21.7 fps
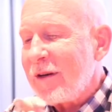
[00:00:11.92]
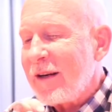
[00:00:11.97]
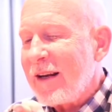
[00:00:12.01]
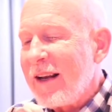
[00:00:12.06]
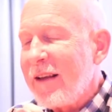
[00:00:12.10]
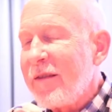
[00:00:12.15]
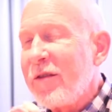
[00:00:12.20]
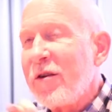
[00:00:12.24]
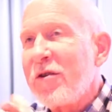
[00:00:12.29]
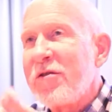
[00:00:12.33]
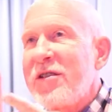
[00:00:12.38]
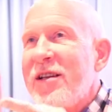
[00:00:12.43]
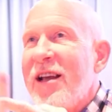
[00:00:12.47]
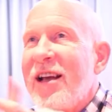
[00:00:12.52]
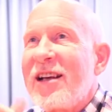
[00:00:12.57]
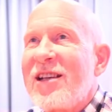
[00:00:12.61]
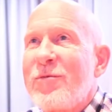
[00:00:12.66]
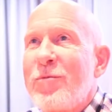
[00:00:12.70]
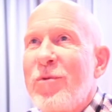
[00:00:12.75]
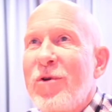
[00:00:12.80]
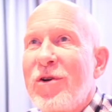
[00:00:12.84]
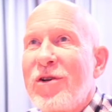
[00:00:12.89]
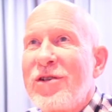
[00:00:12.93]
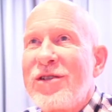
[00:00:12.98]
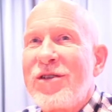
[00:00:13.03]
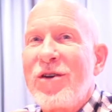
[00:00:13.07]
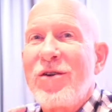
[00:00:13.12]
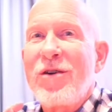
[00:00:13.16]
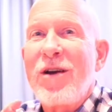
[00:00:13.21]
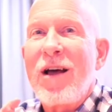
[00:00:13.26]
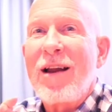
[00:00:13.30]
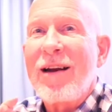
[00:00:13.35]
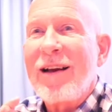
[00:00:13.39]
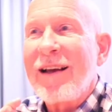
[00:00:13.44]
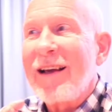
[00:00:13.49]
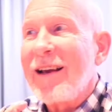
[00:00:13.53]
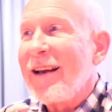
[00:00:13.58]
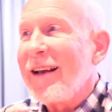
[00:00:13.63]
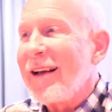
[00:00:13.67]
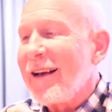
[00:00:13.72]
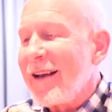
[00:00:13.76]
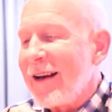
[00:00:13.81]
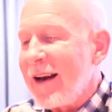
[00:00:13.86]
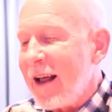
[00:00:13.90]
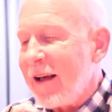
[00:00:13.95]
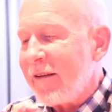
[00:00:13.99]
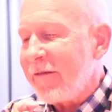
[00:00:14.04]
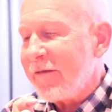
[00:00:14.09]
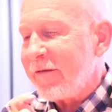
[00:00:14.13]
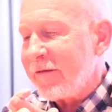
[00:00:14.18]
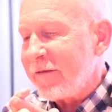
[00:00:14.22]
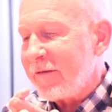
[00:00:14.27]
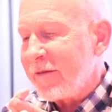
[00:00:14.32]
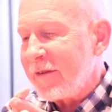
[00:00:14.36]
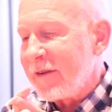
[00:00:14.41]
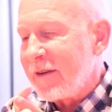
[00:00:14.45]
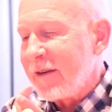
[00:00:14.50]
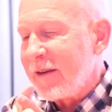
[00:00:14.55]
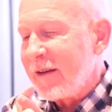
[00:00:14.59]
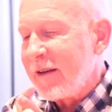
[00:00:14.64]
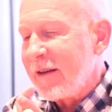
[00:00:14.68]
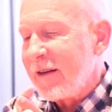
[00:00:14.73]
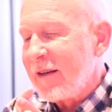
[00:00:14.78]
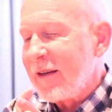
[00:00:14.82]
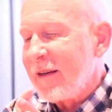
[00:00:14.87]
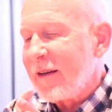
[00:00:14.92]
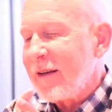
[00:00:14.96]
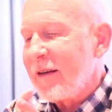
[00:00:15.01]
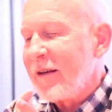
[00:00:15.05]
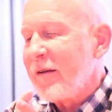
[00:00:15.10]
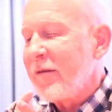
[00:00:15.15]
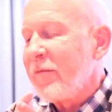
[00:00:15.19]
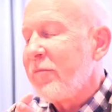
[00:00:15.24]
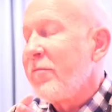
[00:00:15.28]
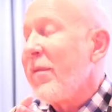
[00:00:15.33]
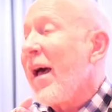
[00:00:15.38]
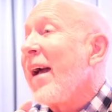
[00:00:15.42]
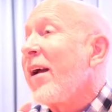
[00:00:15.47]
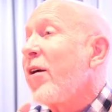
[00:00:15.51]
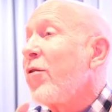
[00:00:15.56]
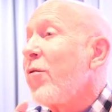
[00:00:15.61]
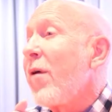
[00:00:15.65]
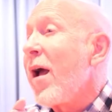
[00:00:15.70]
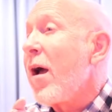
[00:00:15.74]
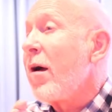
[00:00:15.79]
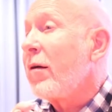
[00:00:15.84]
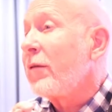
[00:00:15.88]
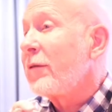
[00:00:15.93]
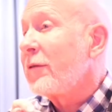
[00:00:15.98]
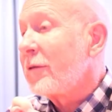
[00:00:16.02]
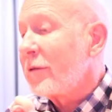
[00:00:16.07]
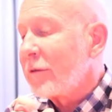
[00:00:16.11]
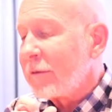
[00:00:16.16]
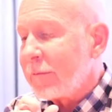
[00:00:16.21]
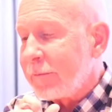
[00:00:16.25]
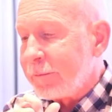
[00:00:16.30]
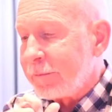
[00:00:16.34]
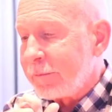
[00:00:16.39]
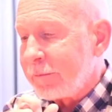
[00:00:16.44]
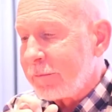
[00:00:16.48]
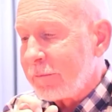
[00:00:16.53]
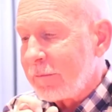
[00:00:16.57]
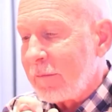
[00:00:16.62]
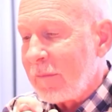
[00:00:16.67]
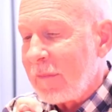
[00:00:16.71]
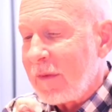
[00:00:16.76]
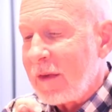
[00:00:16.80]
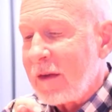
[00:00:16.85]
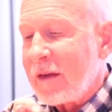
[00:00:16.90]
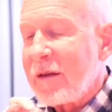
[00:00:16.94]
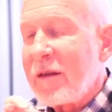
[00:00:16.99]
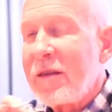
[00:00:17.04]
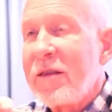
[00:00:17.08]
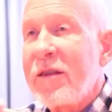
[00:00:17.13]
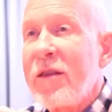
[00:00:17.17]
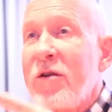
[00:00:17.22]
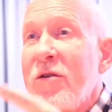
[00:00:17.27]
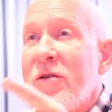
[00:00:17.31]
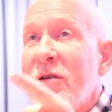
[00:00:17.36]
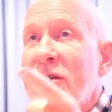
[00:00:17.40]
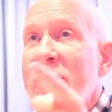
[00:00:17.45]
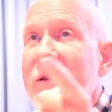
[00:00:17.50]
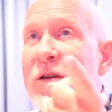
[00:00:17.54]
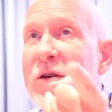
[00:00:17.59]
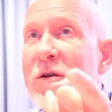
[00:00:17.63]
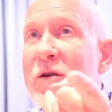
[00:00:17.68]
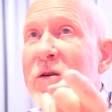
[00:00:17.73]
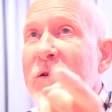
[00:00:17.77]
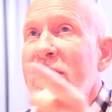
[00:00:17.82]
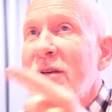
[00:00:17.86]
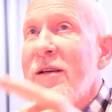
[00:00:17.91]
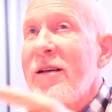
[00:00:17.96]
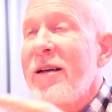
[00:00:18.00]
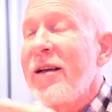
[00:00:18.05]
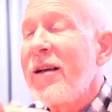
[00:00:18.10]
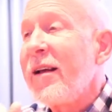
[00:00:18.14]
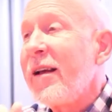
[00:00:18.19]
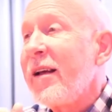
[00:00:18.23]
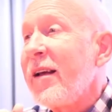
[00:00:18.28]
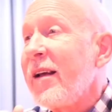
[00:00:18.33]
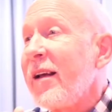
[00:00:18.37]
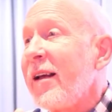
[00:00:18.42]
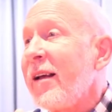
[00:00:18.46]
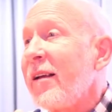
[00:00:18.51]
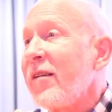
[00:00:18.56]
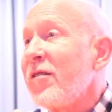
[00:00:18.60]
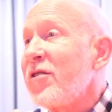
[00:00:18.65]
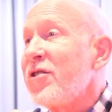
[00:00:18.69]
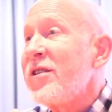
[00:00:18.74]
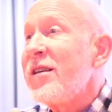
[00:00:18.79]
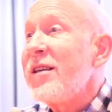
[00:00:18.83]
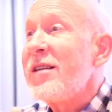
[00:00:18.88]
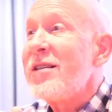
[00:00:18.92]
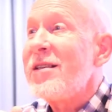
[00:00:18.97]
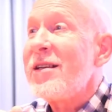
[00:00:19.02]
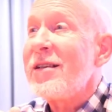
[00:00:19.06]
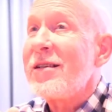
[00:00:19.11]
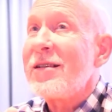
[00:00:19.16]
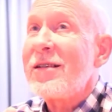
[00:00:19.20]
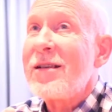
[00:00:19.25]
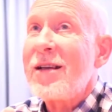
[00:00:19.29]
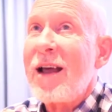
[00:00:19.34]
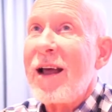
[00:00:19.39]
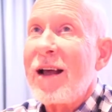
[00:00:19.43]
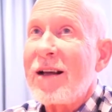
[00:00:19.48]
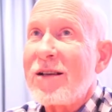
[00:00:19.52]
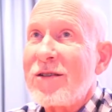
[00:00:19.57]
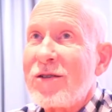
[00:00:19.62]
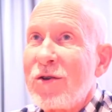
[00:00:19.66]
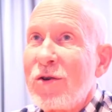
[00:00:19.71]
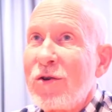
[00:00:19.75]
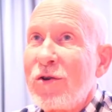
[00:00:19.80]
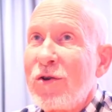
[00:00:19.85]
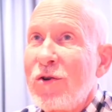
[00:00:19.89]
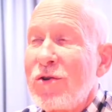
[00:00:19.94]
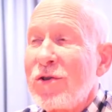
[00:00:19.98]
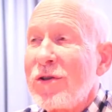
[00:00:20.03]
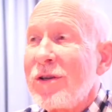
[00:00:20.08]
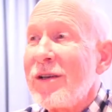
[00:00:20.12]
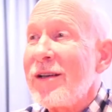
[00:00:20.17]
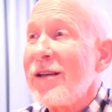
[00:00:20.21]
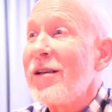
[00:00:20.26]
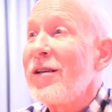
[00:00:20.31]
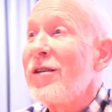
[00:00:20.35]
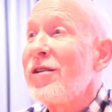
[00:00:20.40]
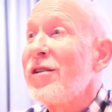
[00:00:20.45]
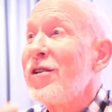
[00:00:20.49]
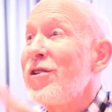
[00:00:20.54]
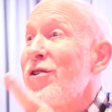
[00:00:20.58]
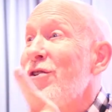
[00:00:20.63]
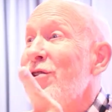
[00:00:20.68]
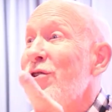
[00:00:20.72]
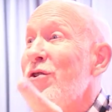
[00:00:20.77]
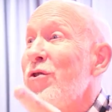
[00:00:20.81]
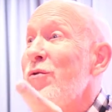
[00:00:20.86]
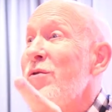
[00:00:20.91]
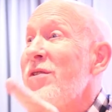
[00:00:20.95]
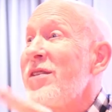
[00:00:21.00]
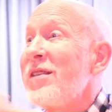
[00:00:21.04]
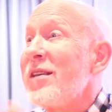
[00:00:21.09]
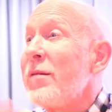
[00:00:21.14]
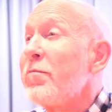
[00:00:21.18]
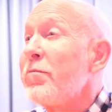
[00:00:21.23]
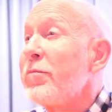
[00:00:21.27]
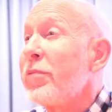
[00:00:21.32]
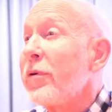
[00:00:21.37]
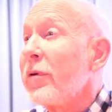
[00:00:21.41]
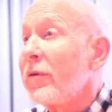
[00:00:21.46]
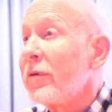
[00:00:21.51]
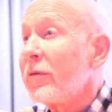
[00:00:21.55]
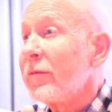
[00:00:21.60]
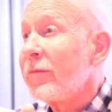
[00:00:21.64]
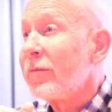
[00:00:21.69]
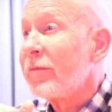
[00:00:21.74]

in their textbooks, they're not getting enough background. Their English teaching texts are usually just too simple,